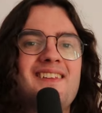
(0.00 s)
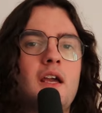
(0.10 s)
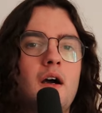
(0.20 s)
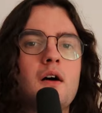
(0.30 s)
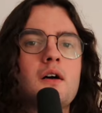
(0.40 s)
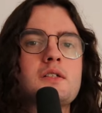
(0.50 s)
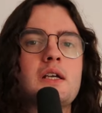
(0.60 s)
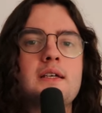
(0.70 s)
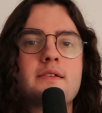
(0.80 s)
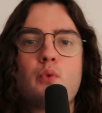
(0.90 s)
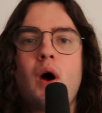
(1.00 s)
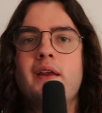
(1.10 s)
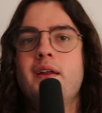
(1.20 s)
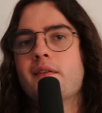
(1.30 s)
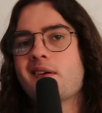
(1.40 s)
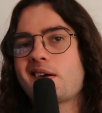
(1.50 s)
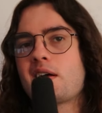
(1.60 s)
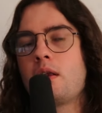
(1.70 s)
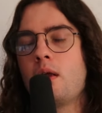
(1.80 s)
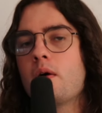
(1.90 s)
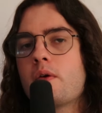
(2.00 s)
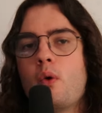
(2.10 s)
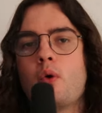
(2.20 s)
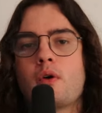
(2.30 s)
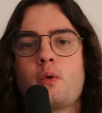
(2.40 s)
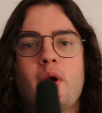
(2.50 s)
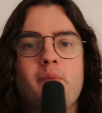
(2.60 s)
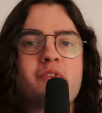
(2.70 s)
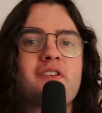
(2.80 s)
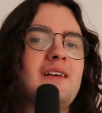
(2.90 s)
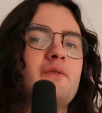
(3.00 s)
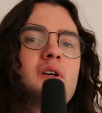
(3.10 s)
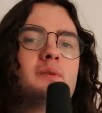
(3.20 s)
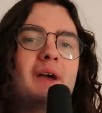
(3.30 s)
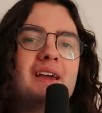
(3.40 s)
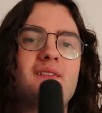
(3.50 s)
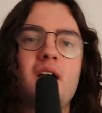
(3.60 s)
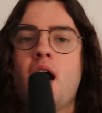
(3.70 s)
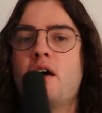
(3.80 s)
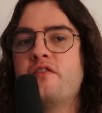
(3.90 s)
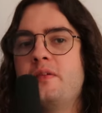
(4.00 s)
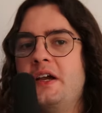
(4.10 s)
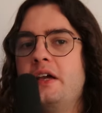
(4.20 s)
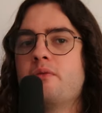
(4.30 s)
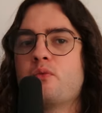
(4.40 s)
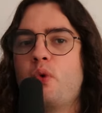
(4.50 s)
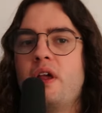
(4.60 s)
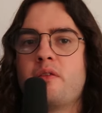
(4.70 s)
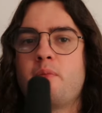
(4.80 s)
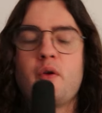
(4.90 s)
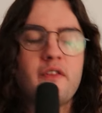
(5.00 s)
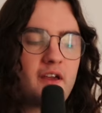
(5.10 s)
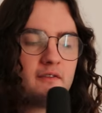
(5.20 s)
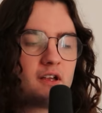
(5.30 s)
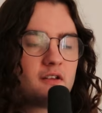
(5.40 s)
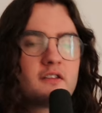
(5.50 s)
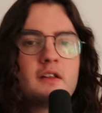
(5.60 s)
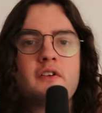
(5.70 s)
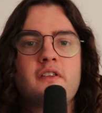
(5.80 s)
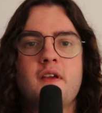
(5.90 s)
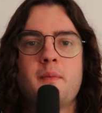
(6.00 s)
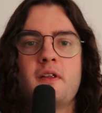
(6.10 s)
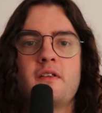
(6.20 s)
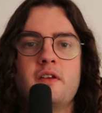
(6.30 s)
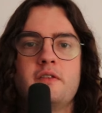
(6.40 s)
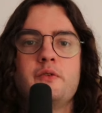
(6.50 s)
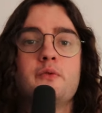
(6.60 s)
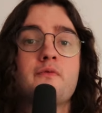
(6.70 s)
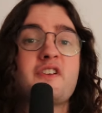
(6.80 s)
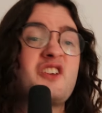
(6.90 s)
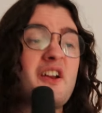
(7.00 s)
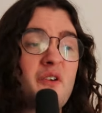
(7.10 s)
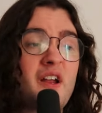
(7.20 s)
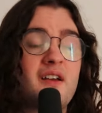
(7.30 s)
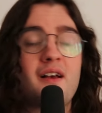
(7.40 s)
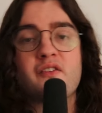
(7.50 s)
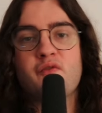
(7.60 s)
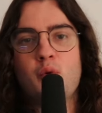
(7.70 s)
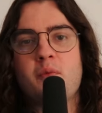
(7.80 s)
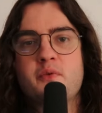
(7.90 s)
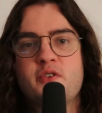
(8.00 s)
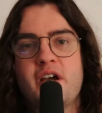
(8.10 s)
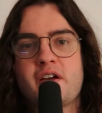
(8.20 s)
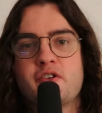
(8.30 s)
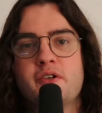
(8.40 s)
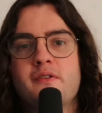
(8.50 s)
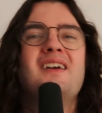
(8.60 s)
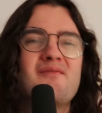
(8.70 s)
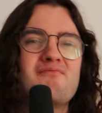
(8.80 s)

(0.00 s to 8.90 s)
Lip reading: the yard is why neither Clot or Crypt Sliver made the cut for me, with both giving slivers the ability to regenerate as a form of protection. It